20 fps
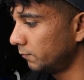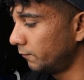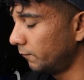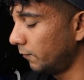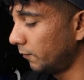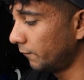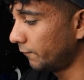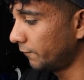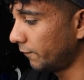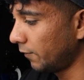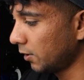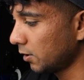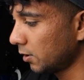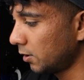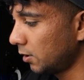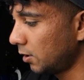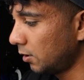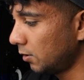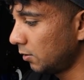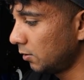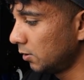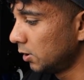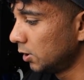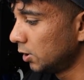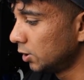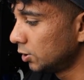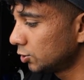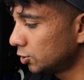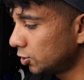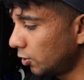Oh, fucking hell.
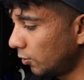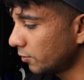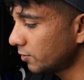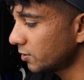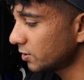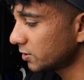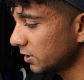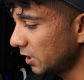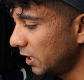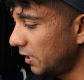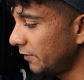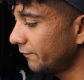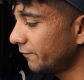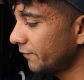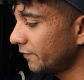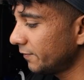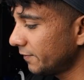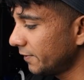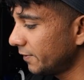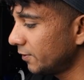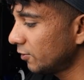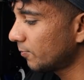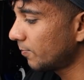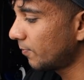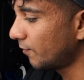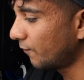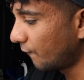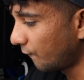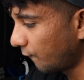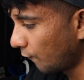Choke this infant here
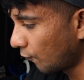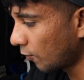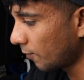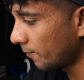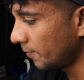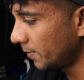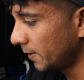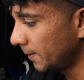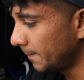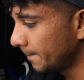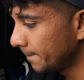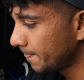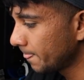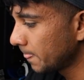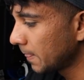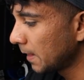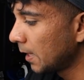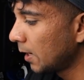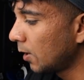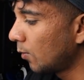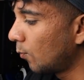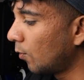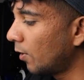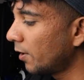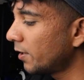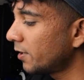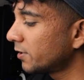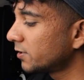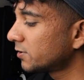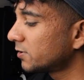before me.
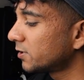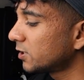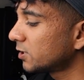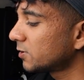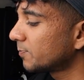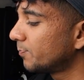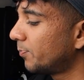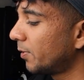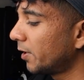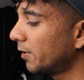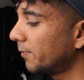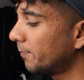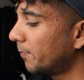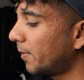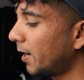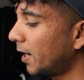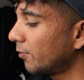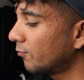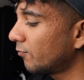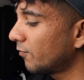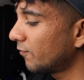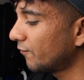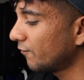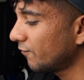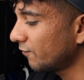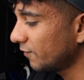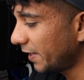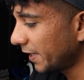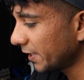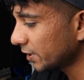What is this but my
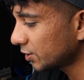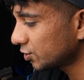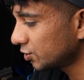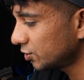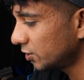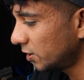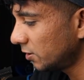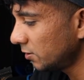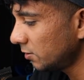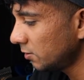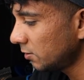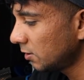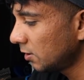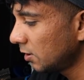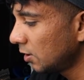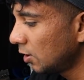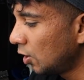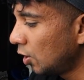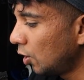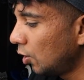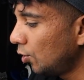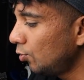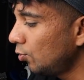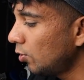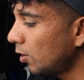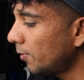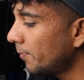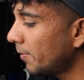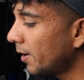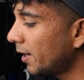reflection?
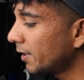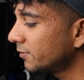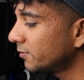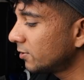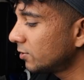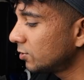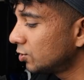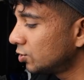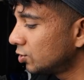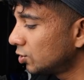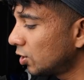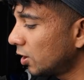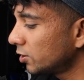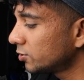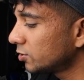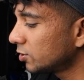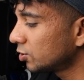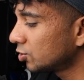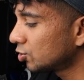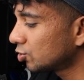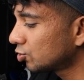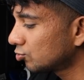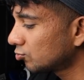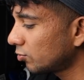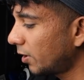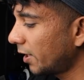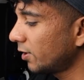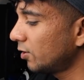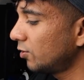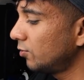Who am I to judge and
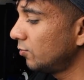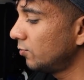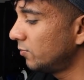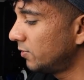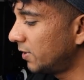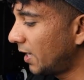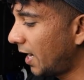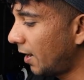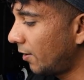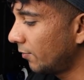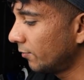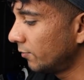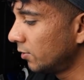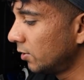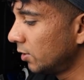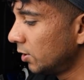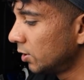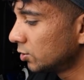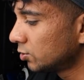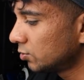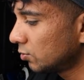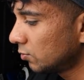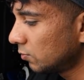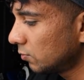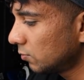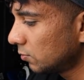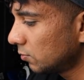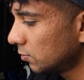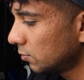strike you down? So,